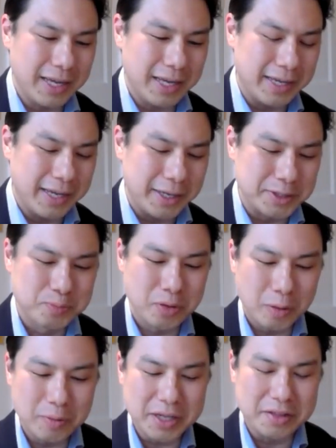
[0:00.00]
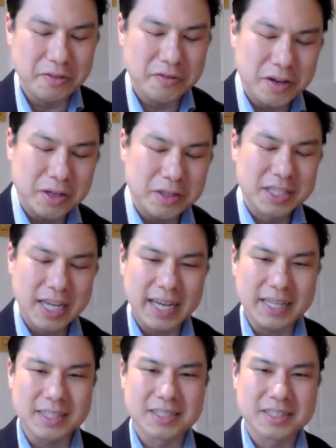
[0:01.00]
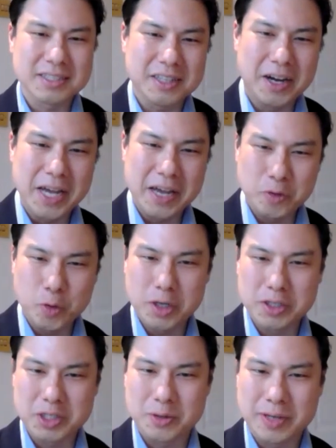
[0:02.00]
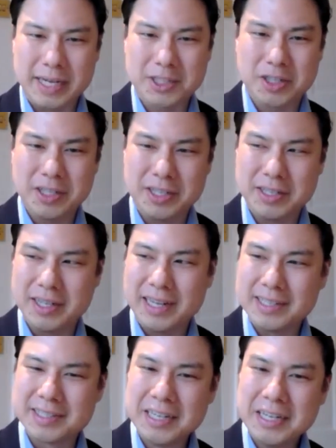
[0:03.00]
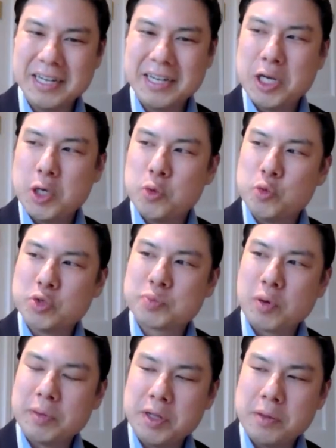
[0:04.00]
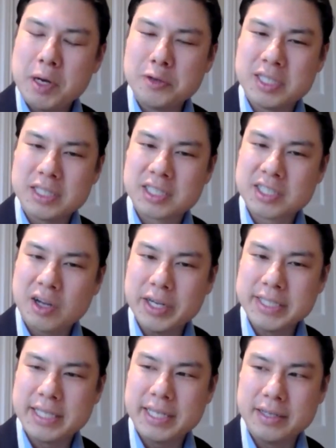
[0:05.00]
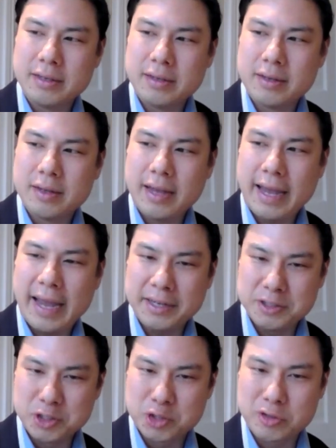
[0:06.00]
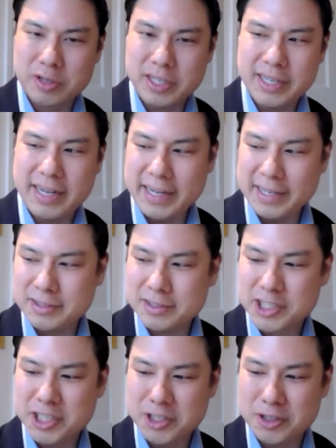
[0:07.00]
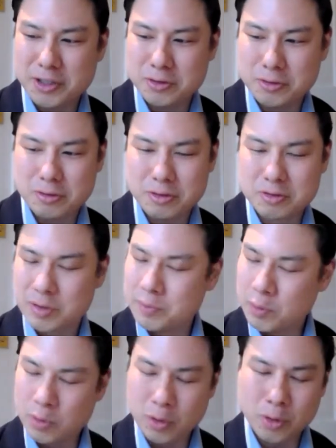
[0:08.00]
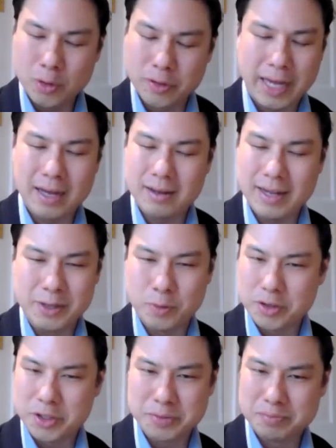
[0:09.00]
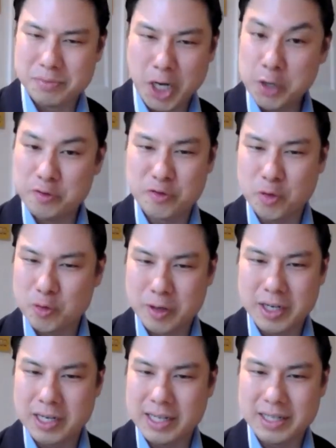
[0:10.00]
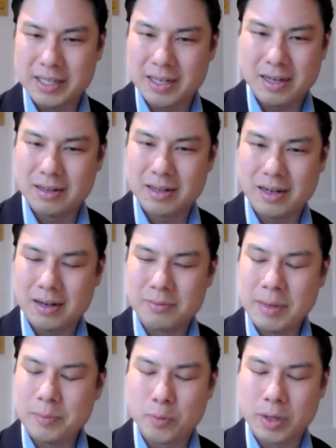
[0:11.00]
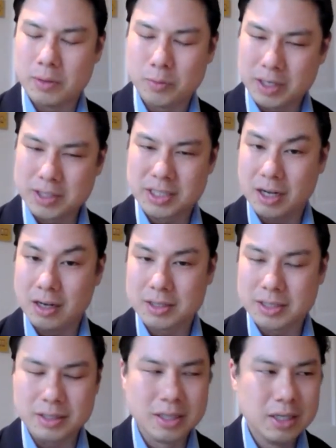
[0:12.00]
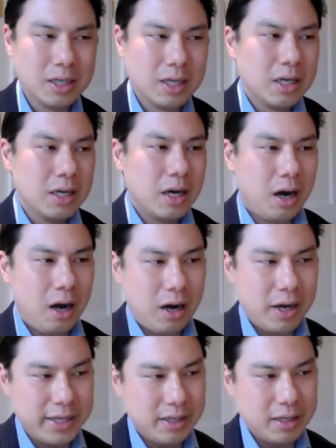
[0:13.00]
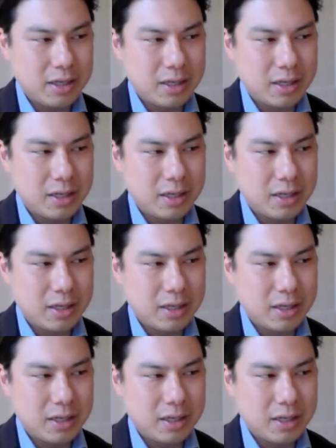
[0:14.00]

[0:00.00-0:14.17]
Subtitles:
it's probably the first case I ever worked on, actually, and was probably the most exciting entry into criminal law that anyone could hope for, really. I remember when I started, I